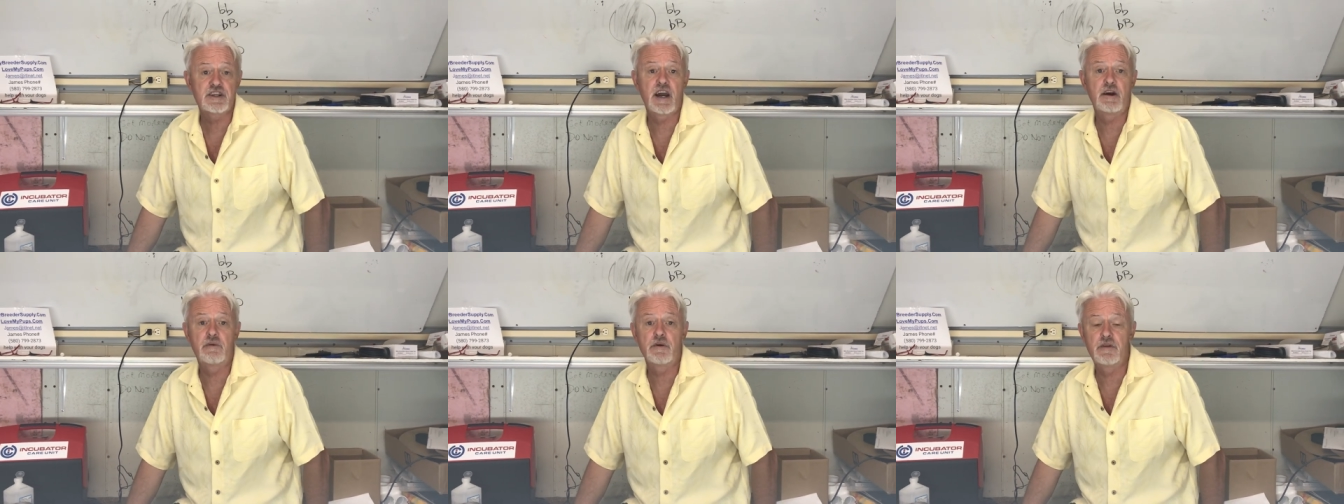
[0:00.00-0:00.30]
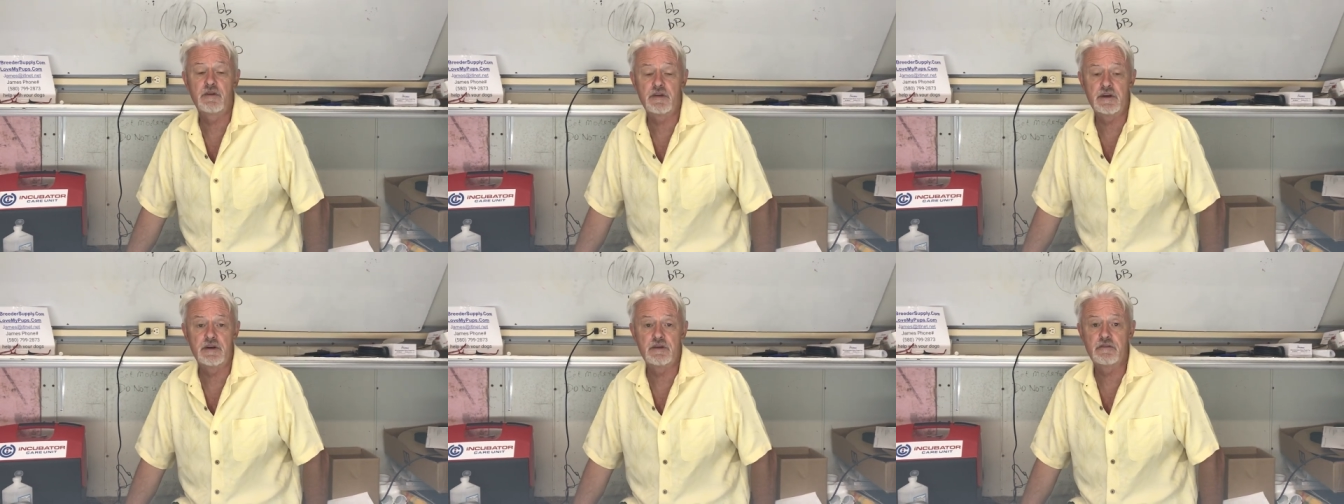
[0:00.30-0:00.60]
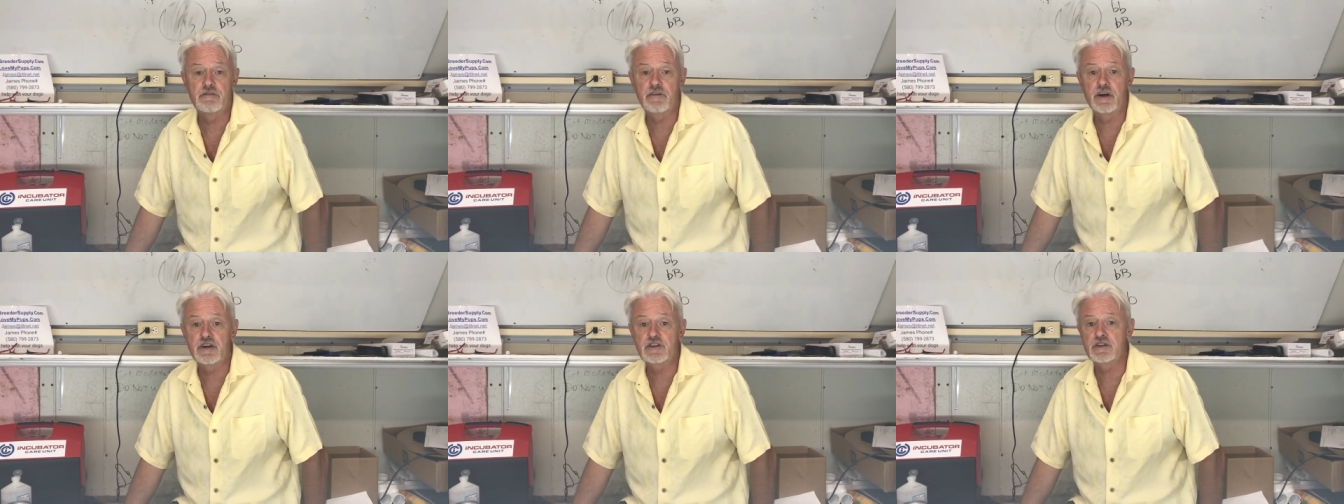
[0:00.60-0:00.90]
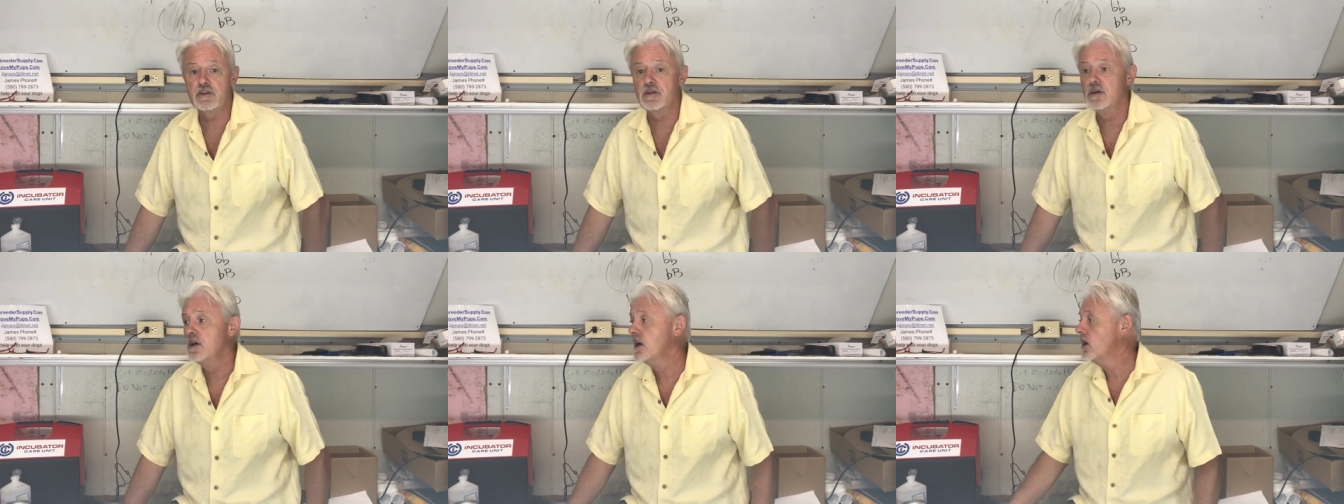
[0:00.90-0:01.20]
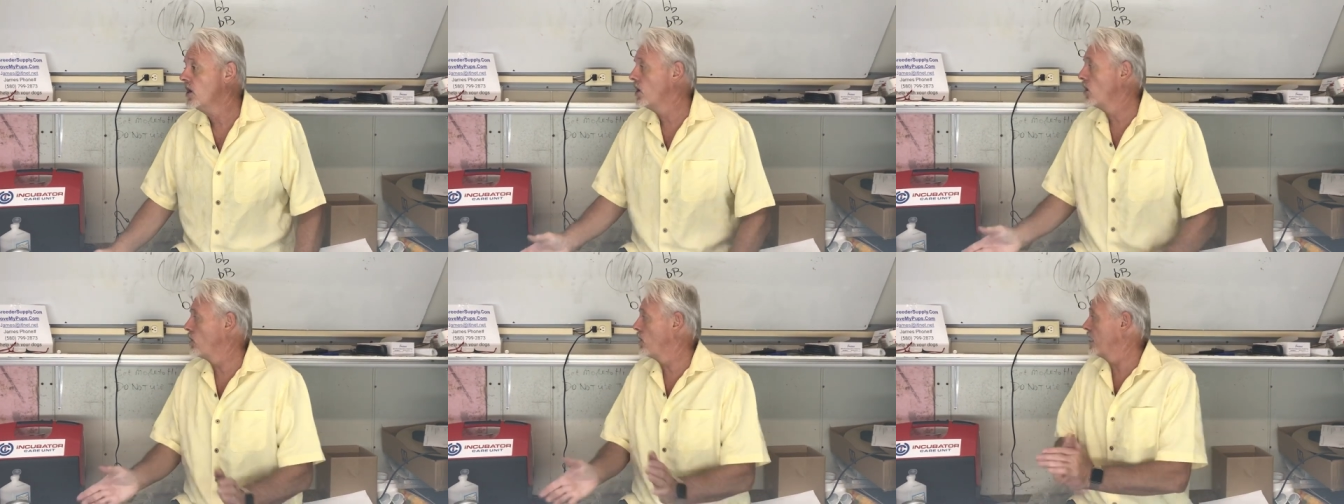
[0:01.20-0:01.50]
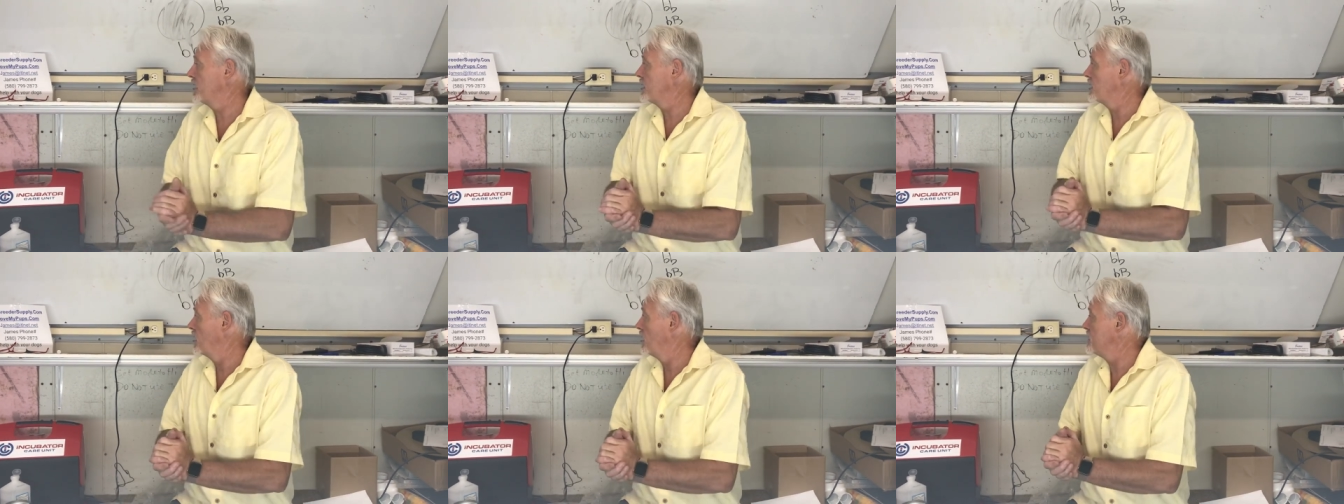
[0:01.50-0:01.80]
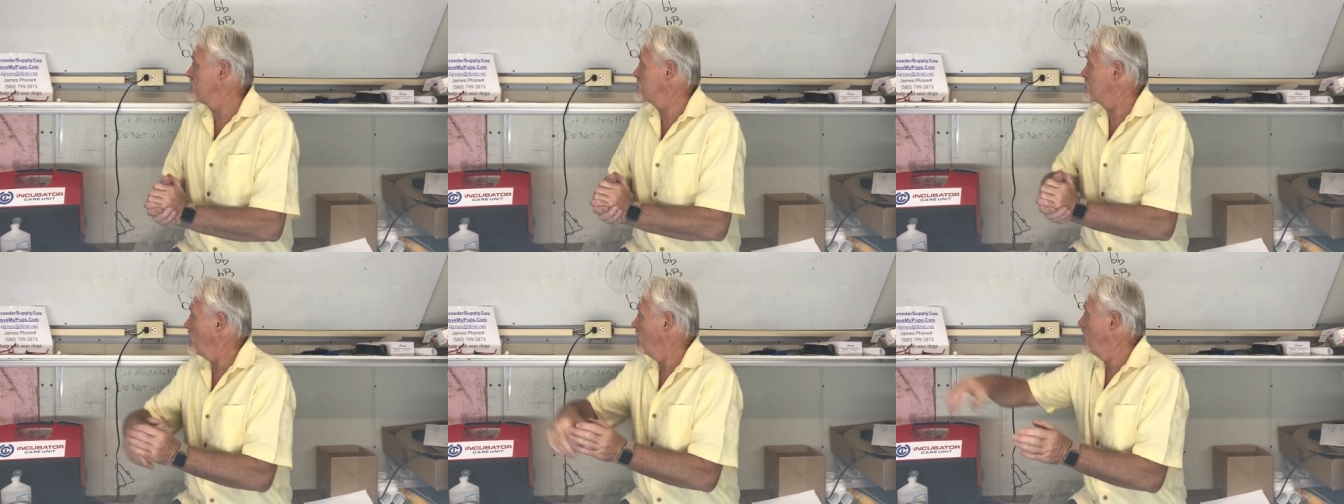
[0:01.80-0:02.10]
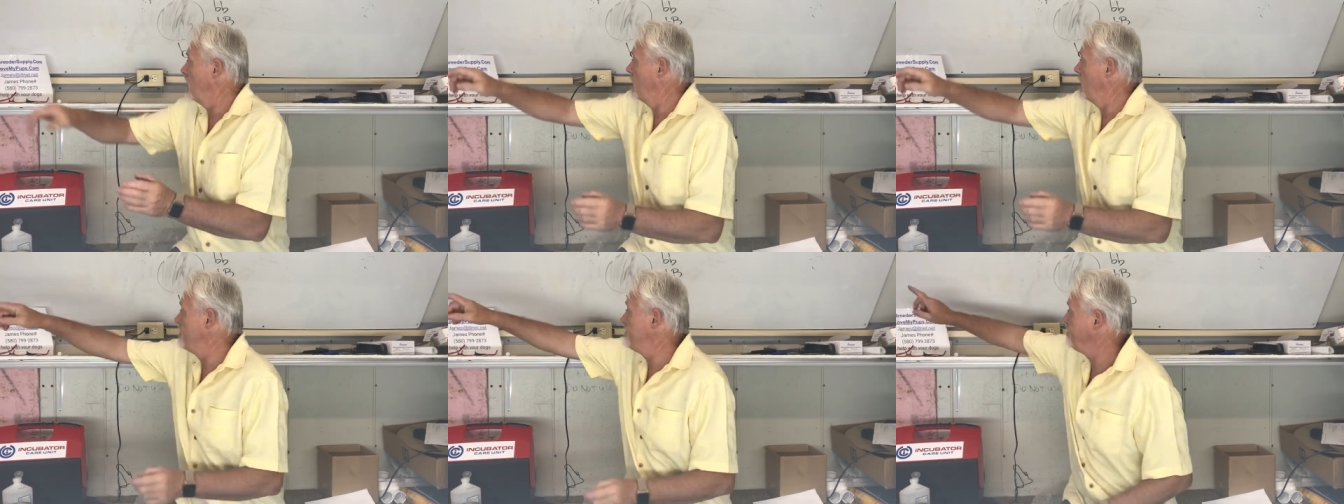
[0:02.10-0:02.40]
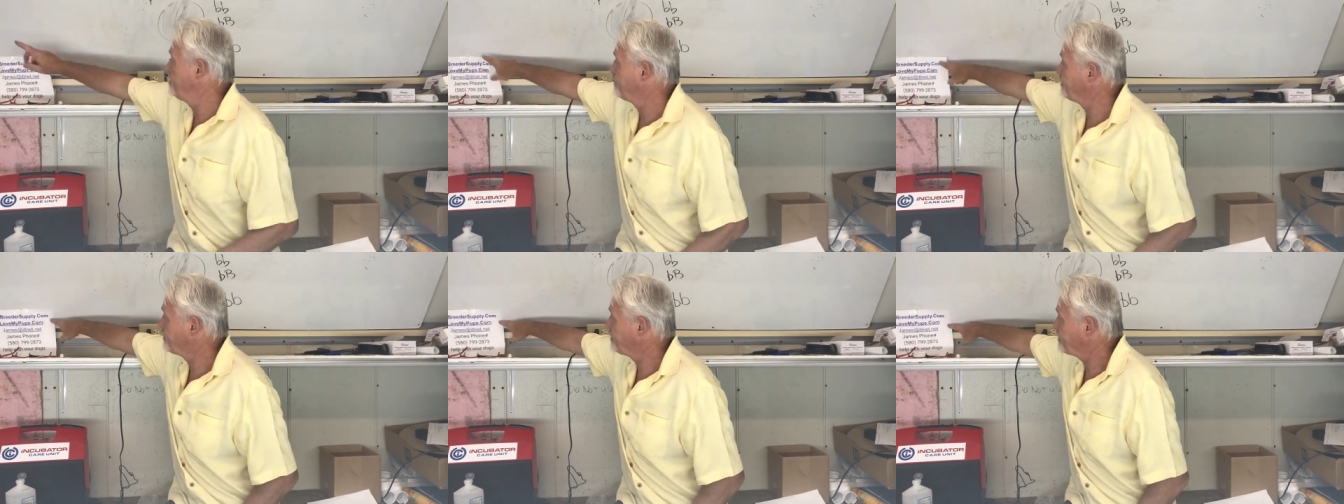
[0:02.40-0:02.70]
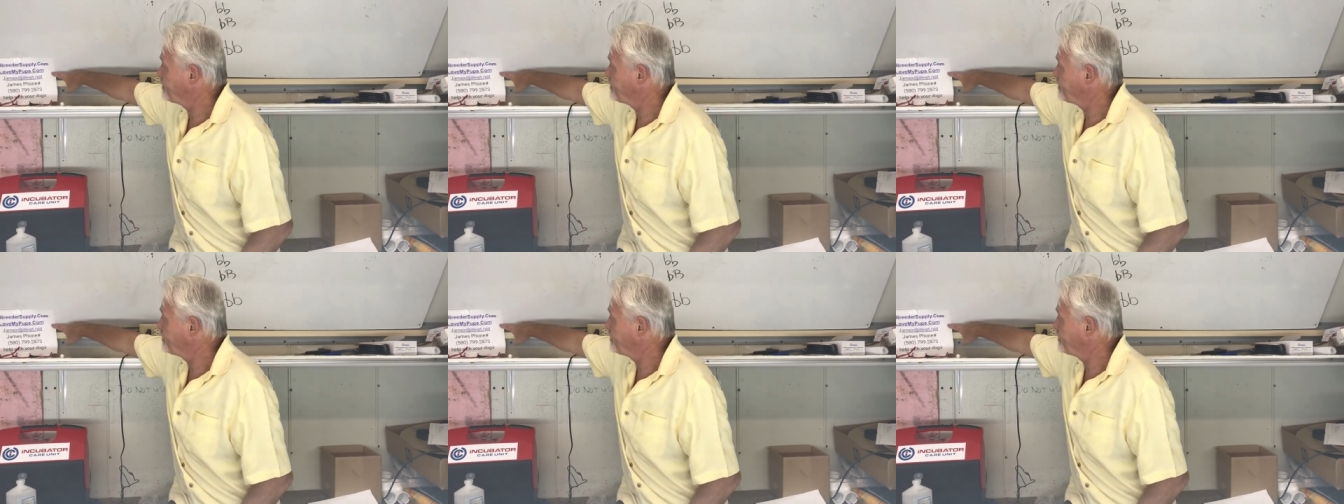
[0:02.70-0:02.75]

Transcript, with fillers: get rid of the ear infection. All right guys, um,